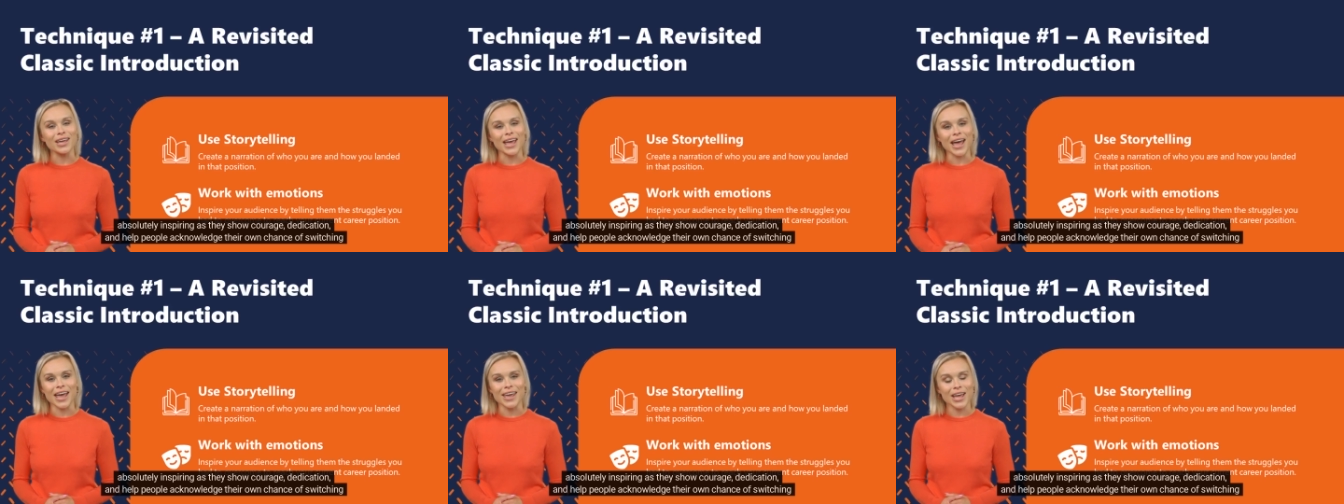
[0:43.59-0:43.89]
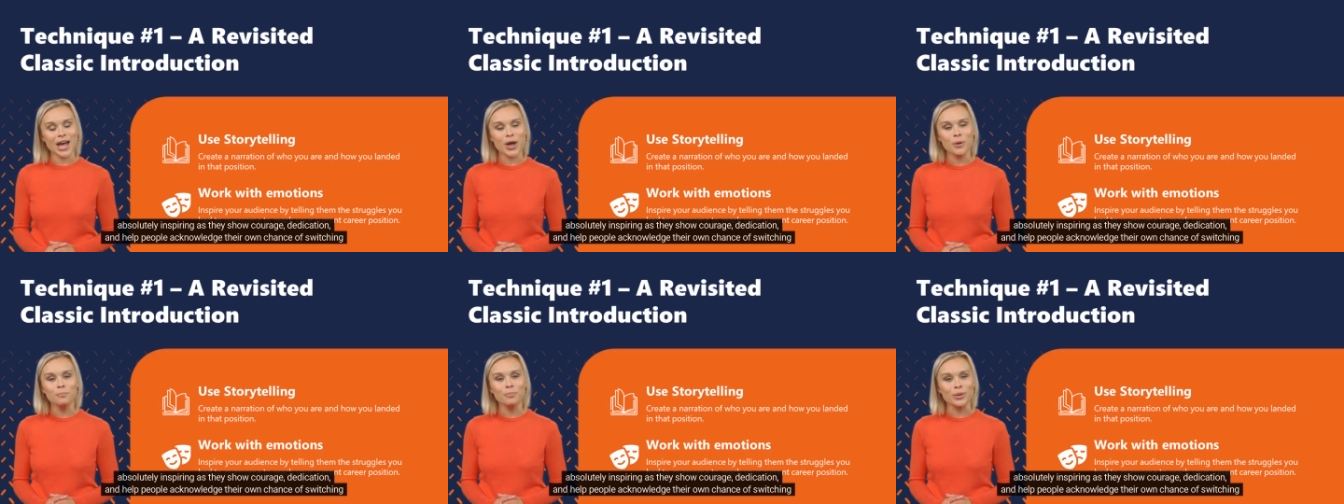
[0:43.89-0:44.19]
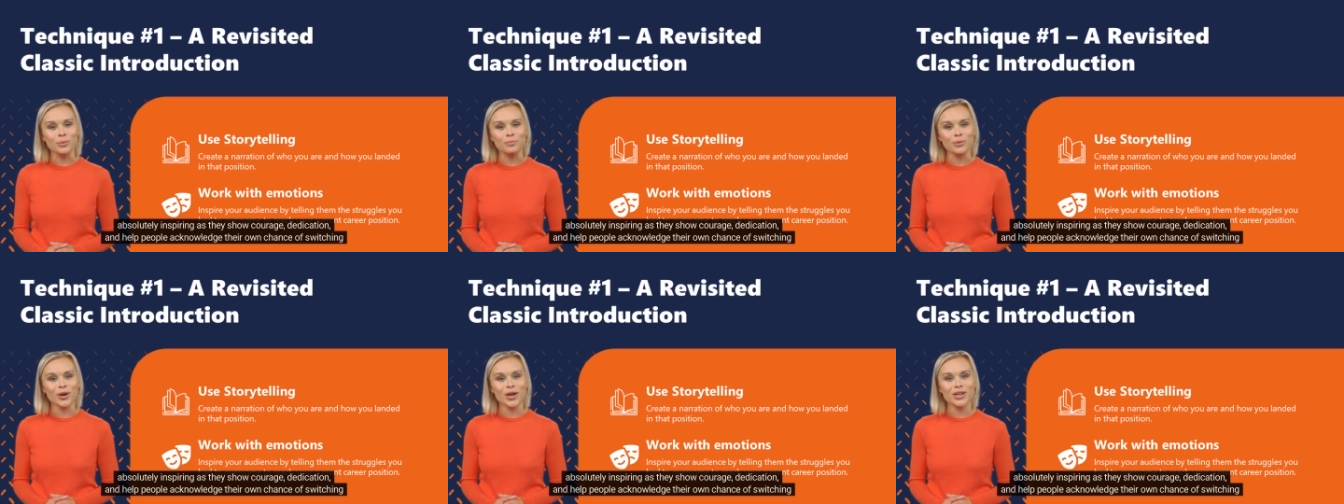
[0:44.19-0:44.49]
and help
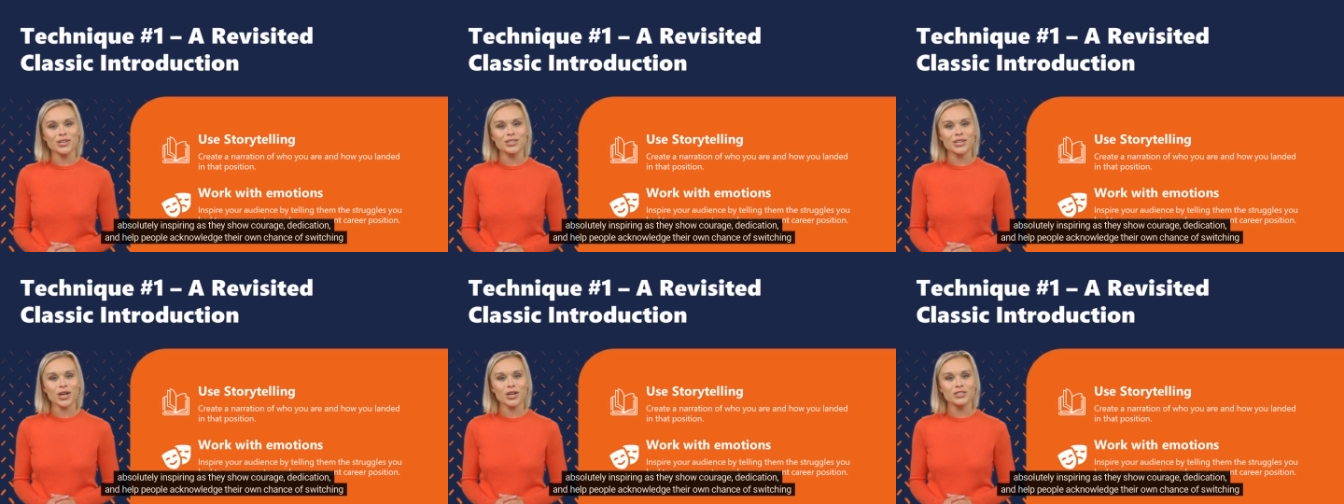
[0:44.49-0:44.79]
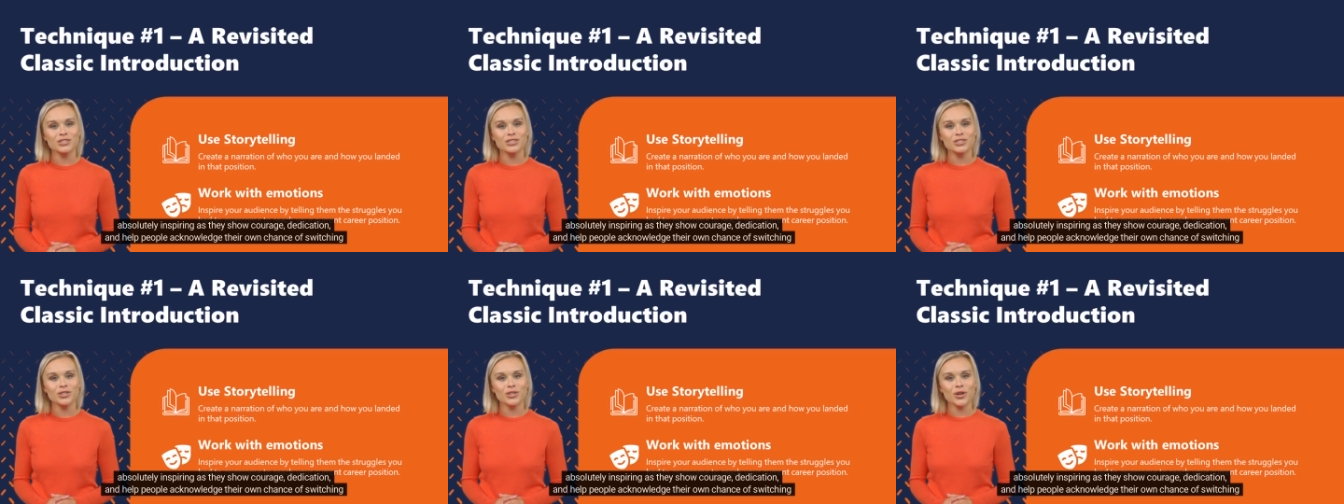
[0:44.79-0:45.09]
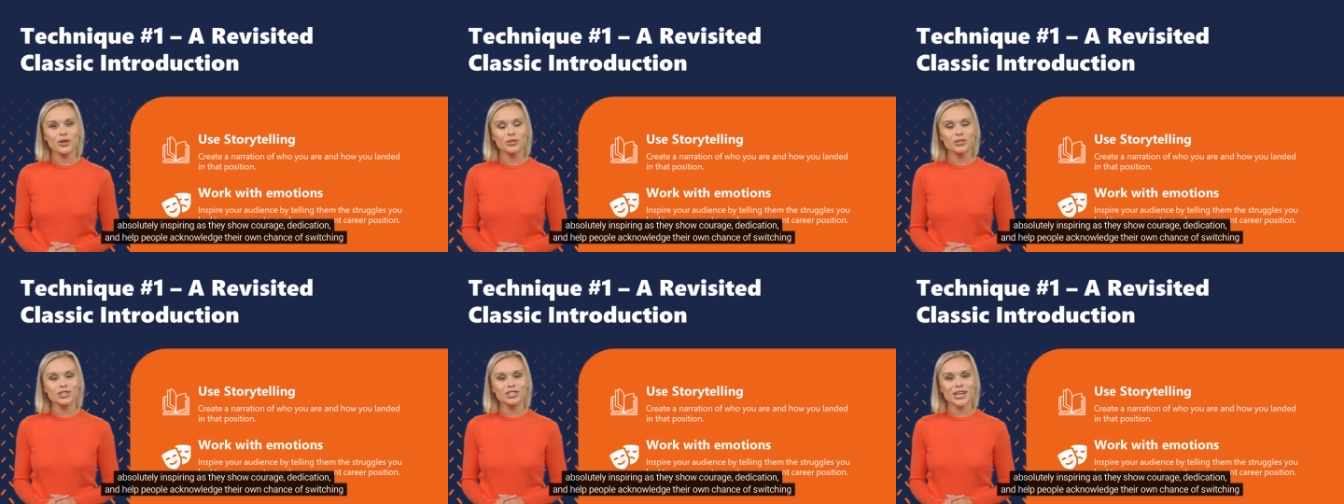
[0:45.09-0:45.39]
people acknowledge their
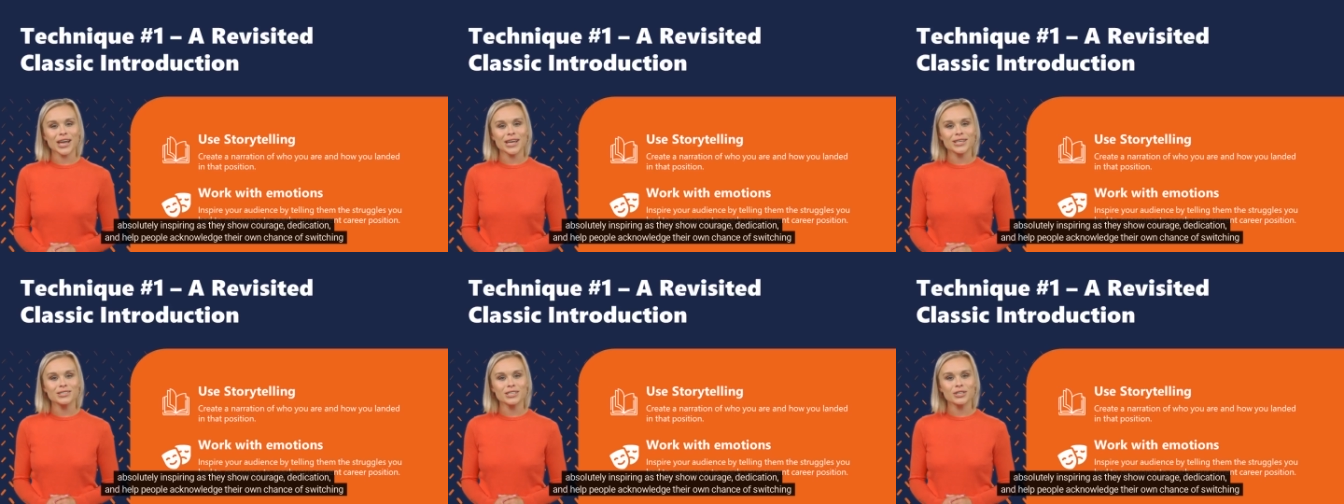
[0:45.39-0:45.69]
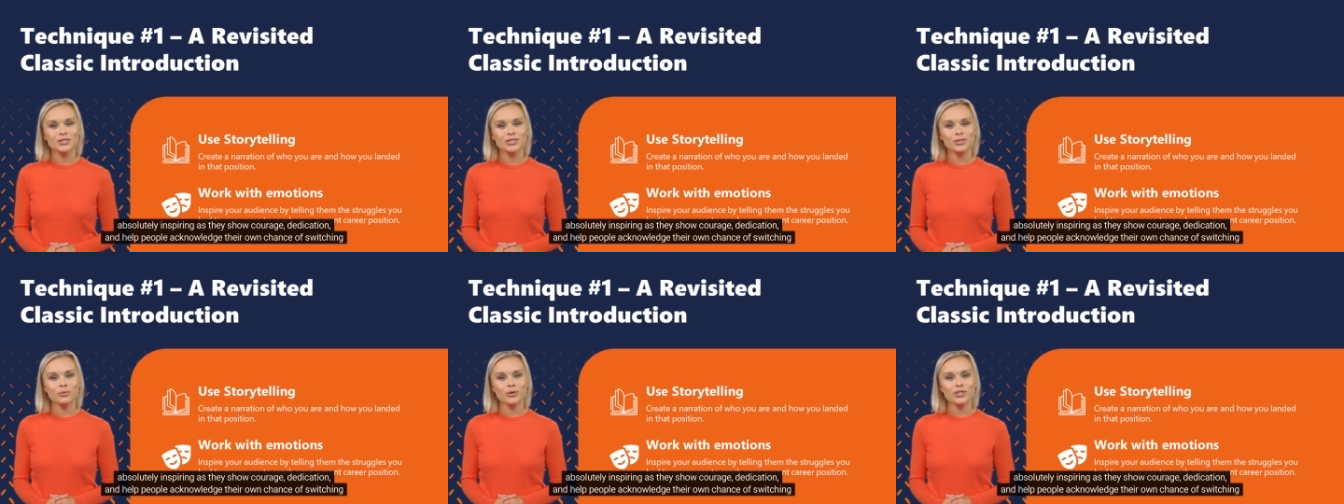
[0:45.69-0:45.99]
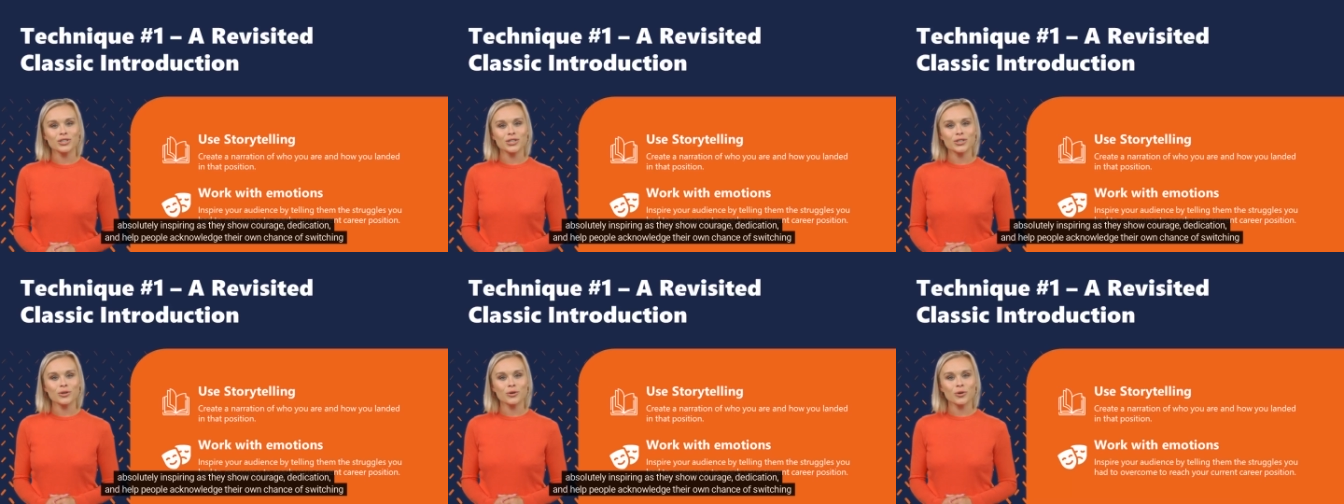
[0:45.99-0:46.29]
own chance of
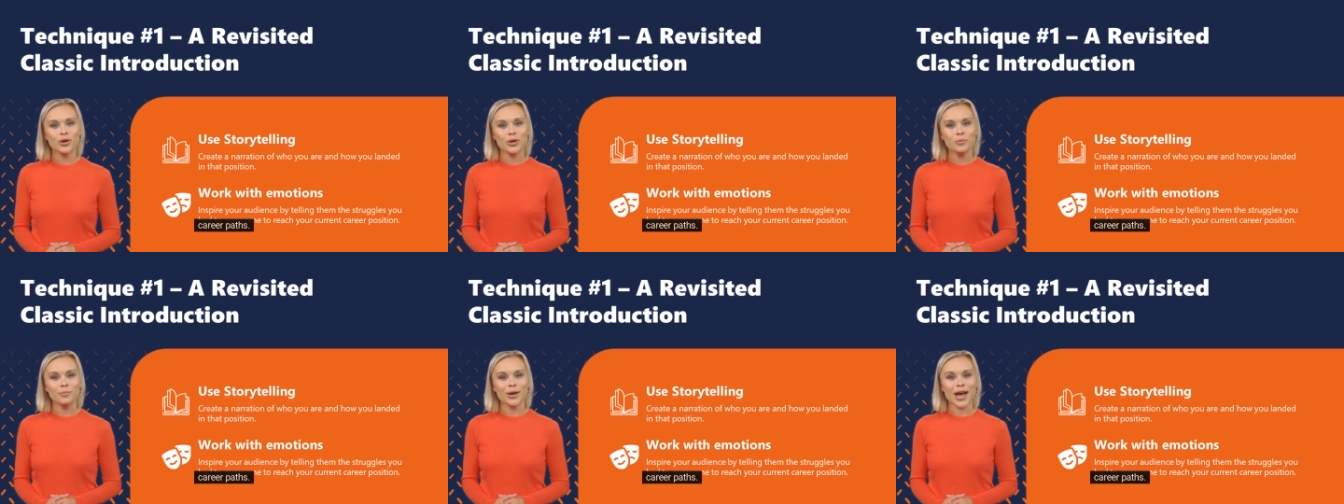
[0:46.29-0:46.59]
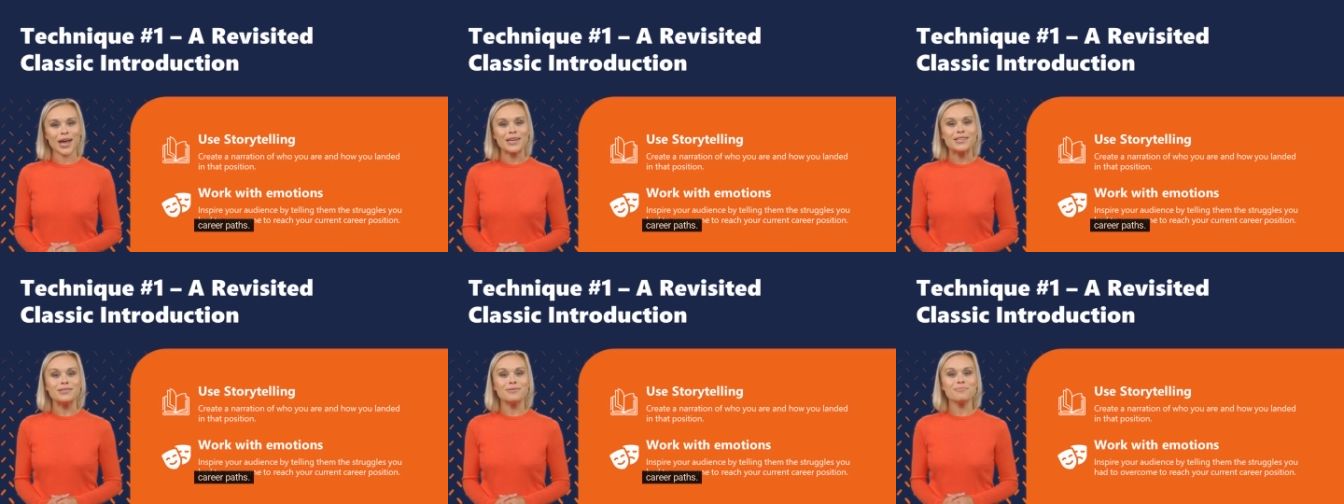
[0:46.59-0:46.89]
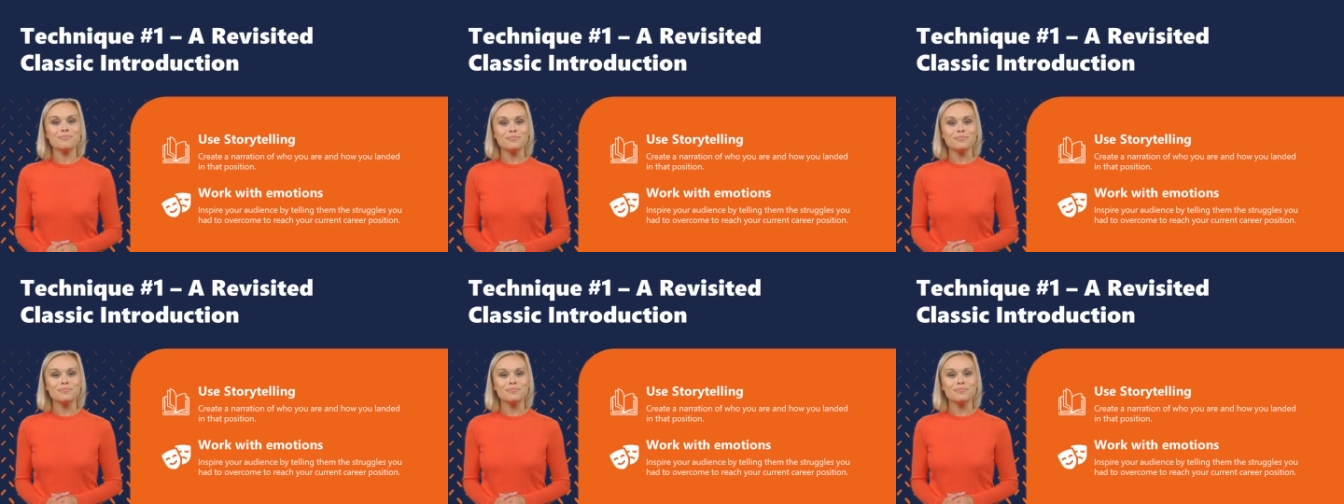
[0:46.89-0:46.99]
switching career paths.